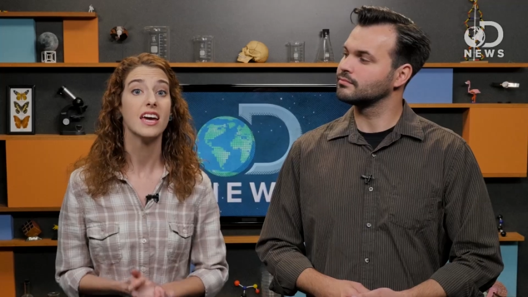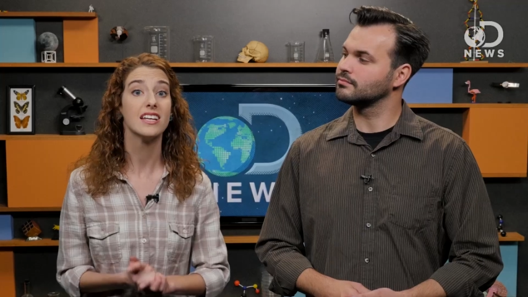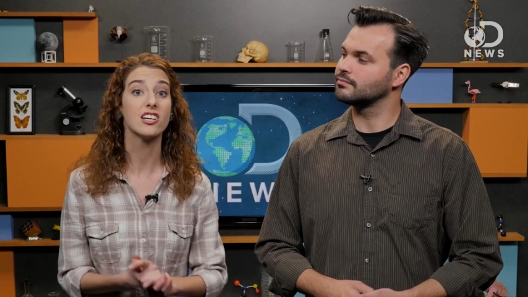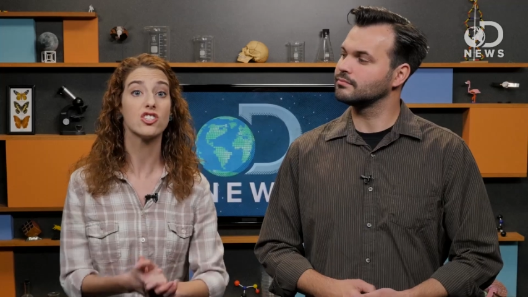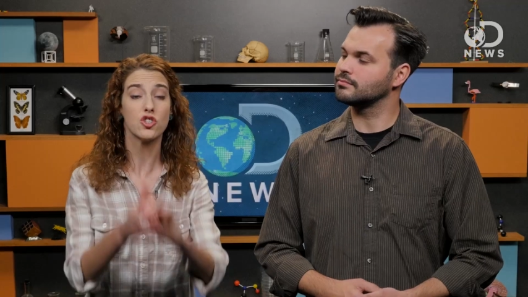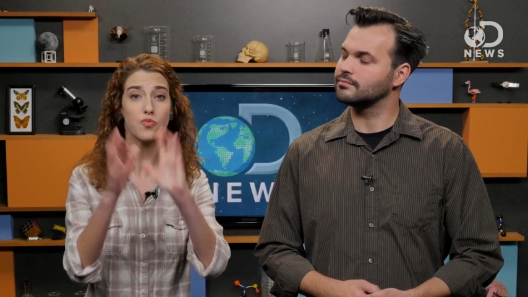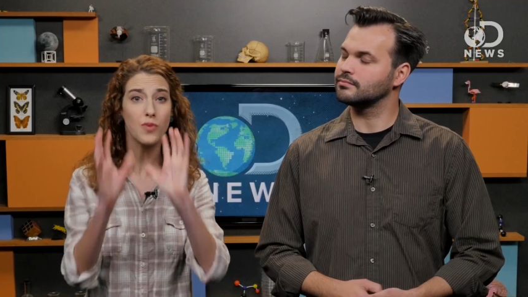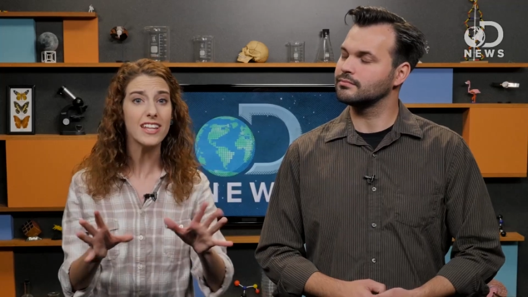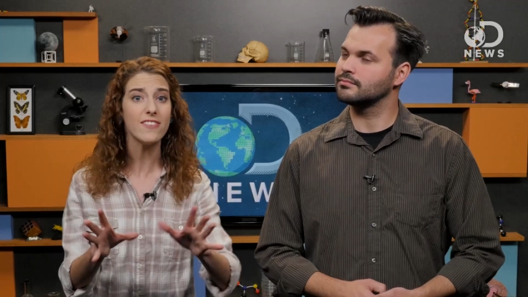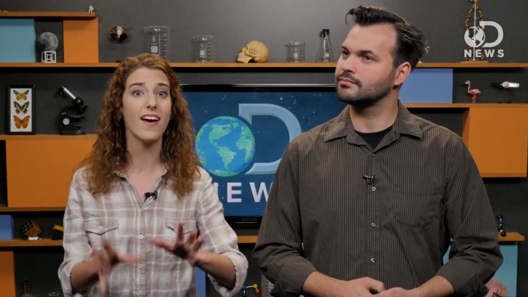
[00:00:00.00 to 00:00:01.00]
Speaker 1: It does this
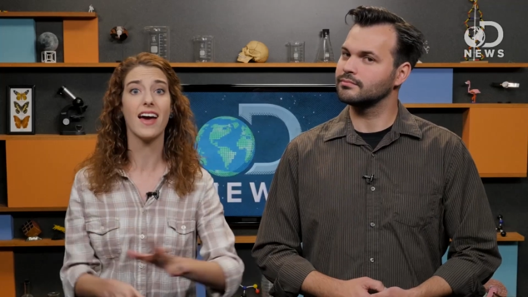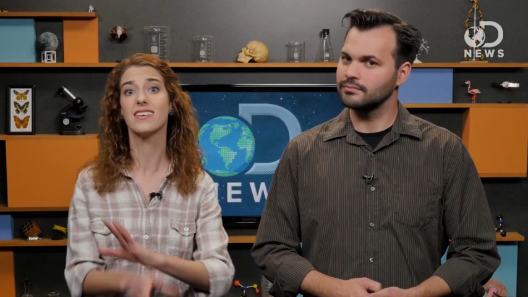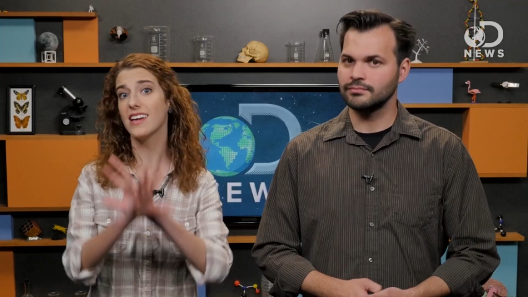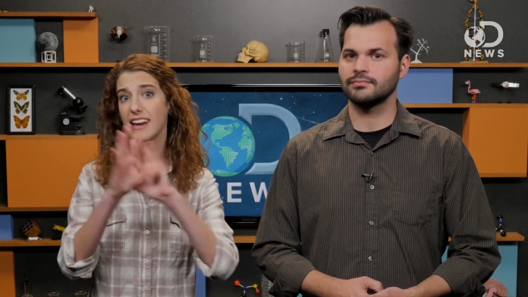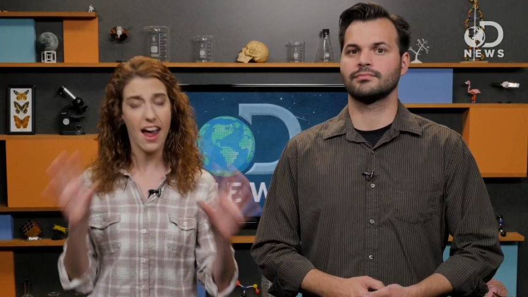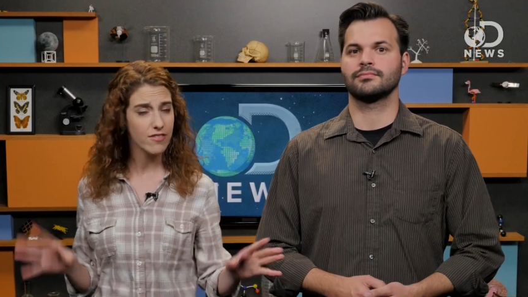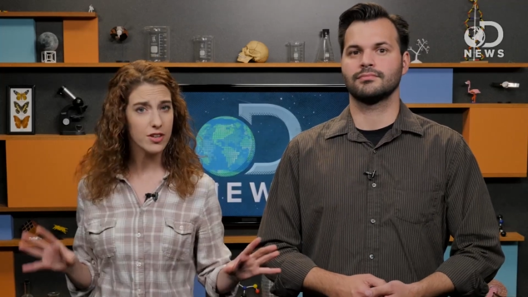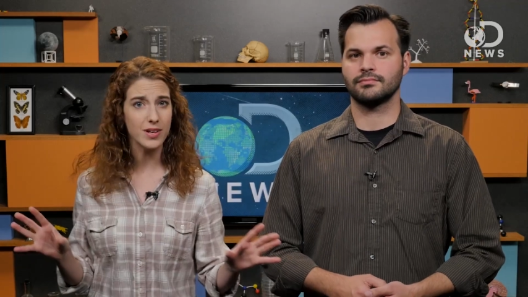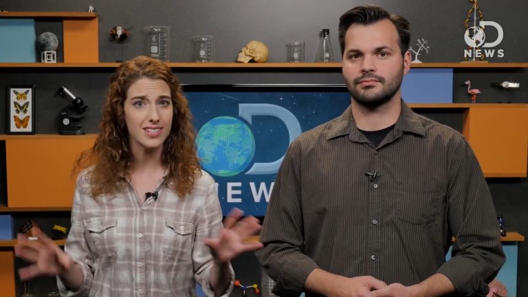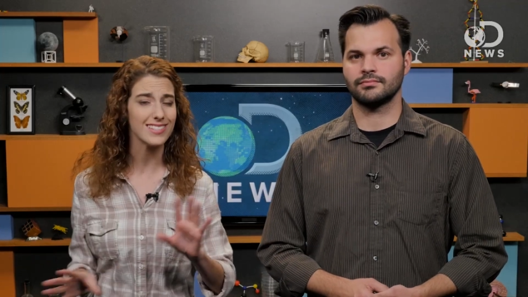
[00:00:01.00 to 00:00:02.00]
really fast, and
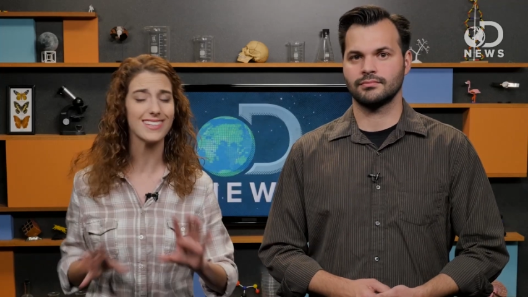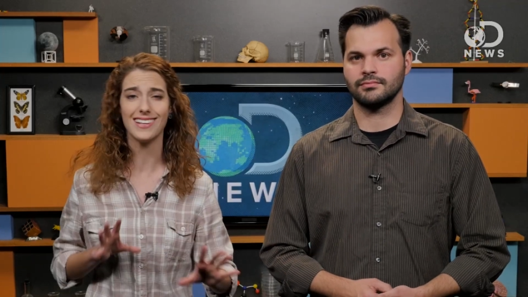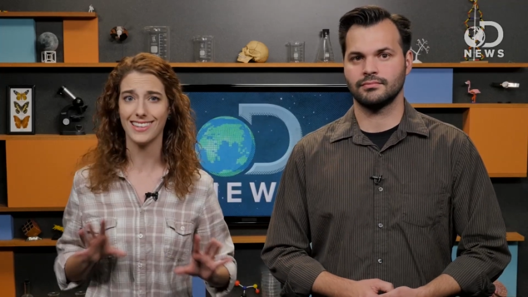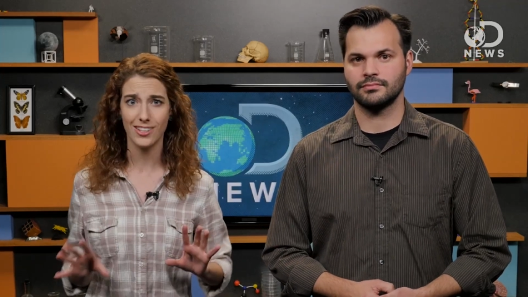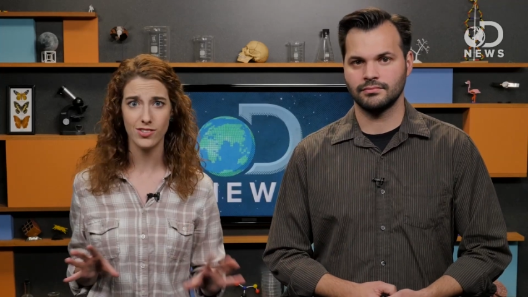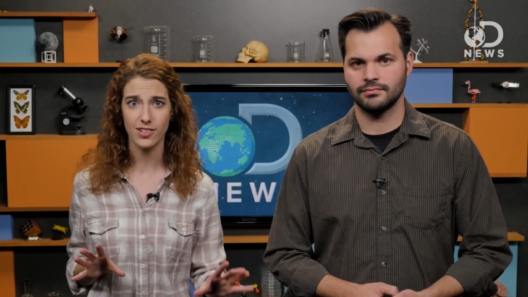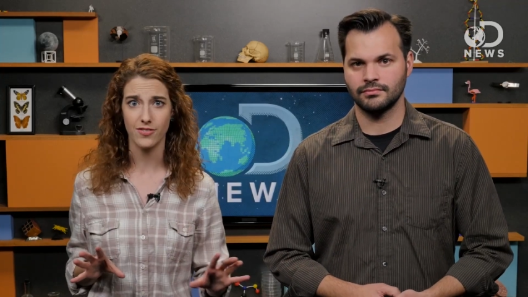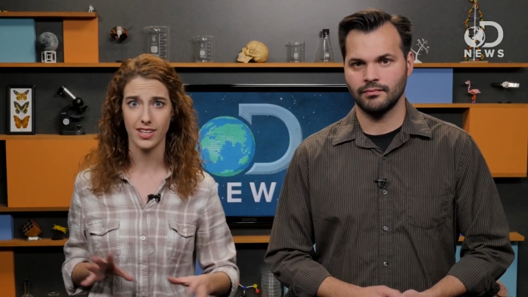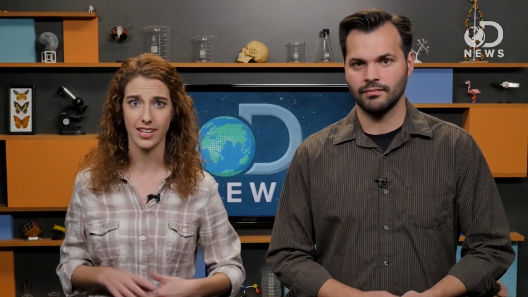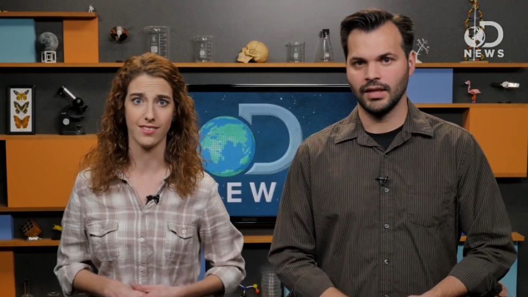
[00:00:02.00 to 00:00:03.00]
everyone does it a little
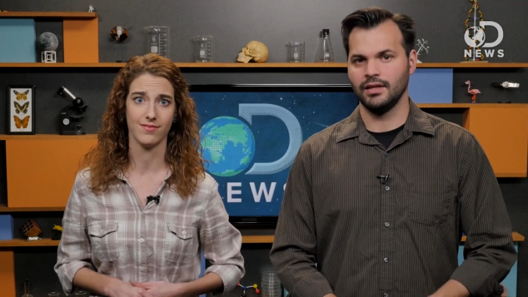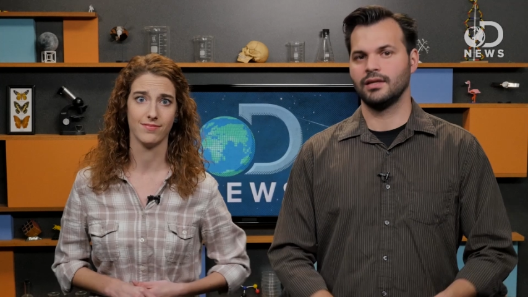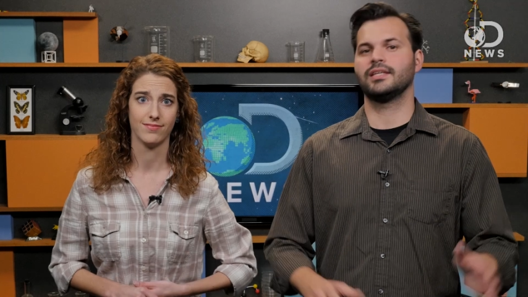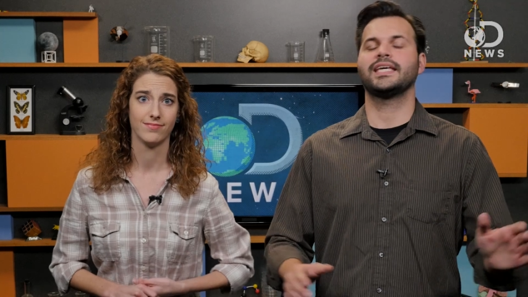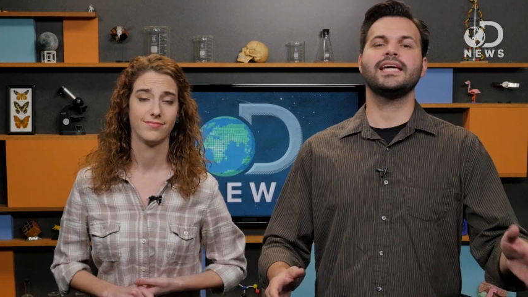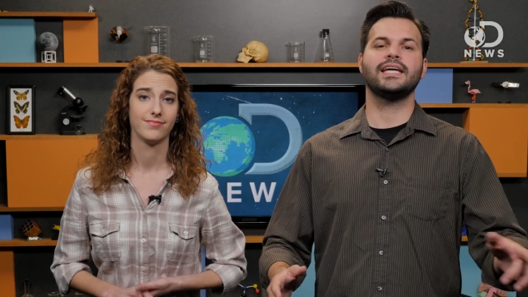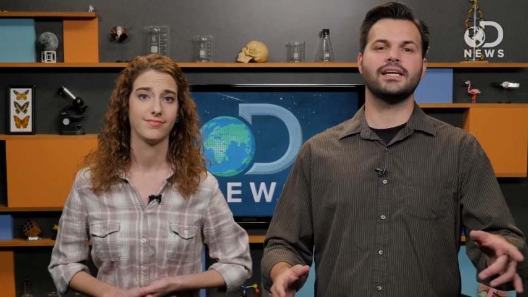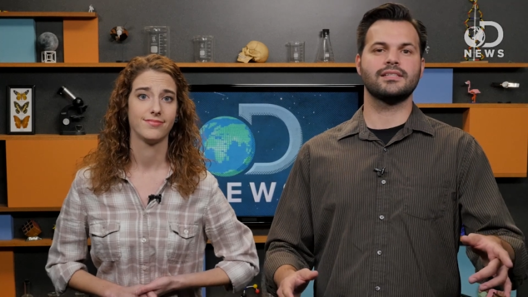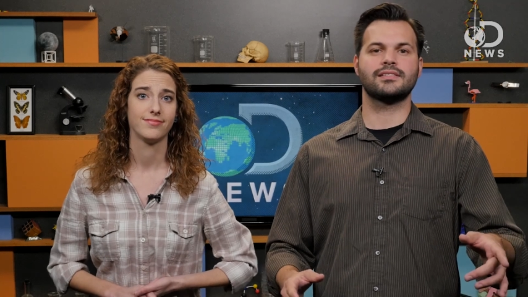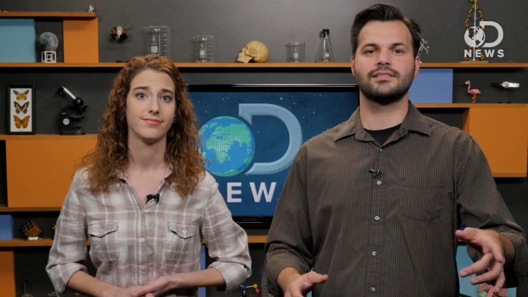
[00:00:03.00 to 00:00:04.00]
differently.
Speaker 2: The key
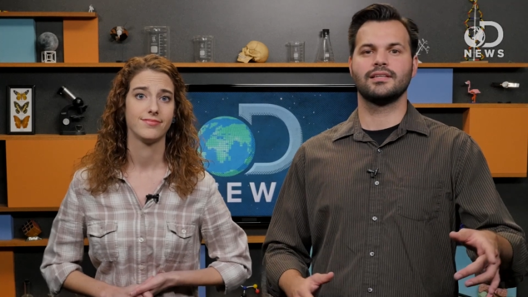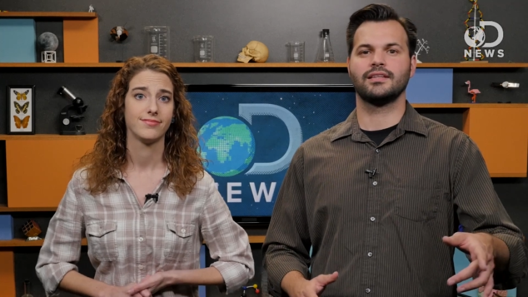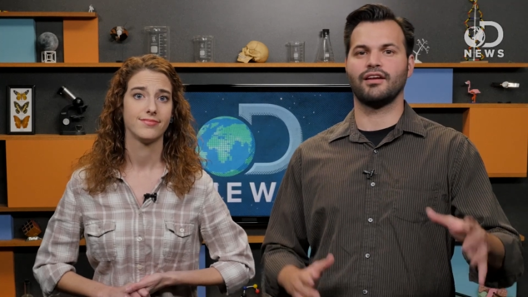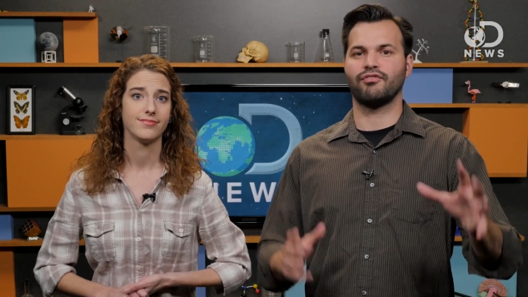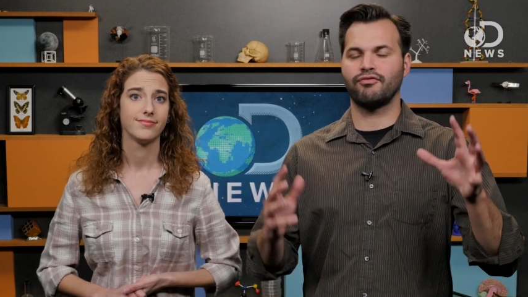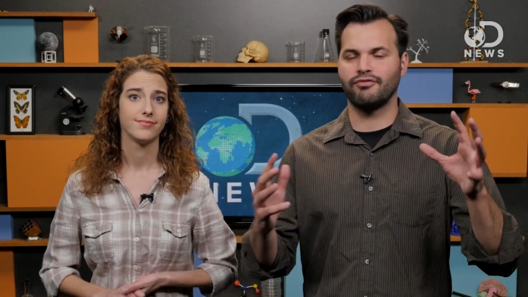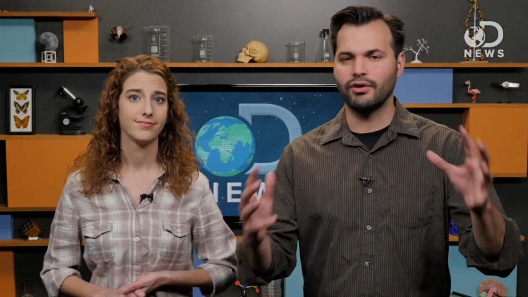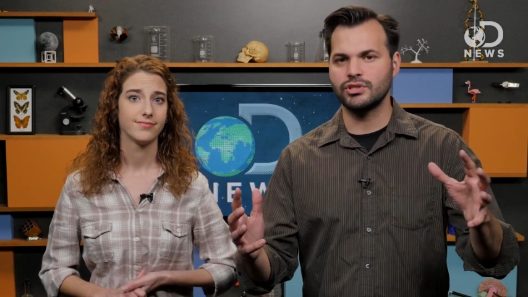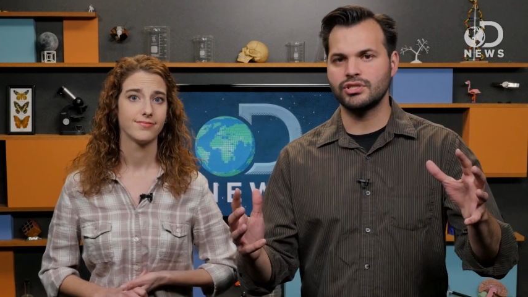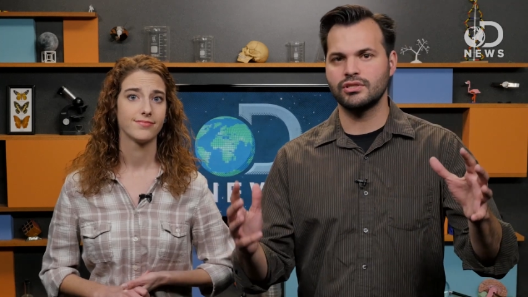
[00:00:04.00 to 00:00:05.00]
is that
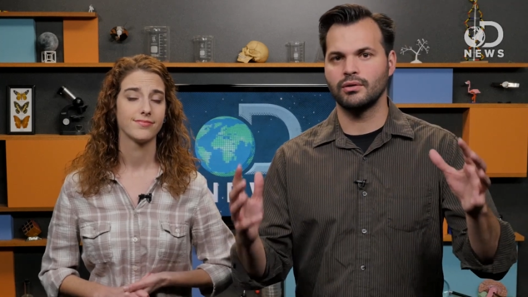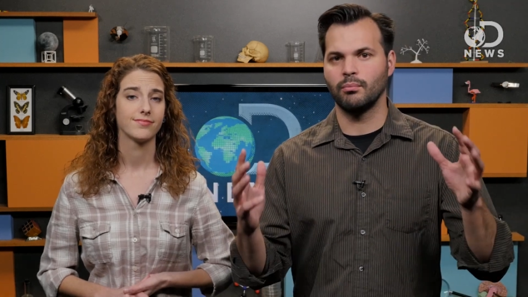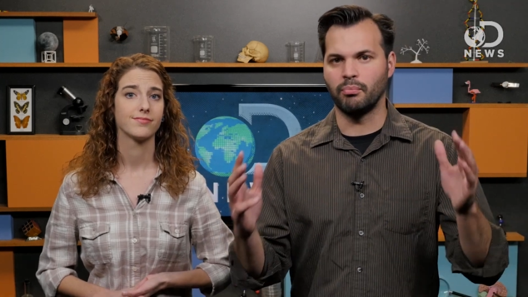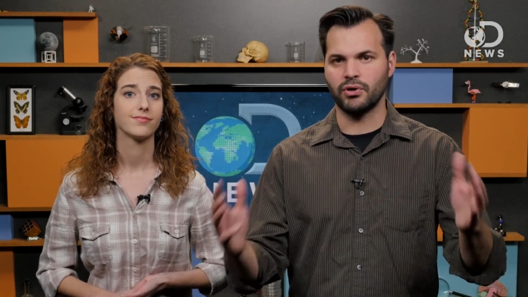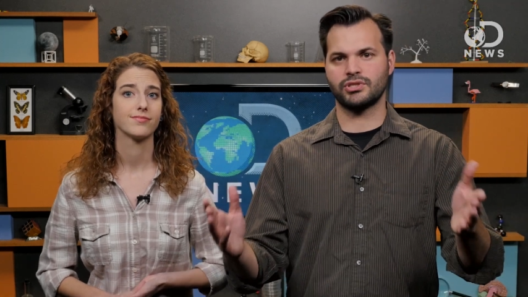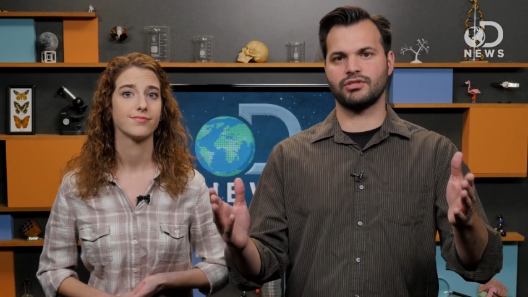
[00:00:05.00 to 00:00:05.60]
first burst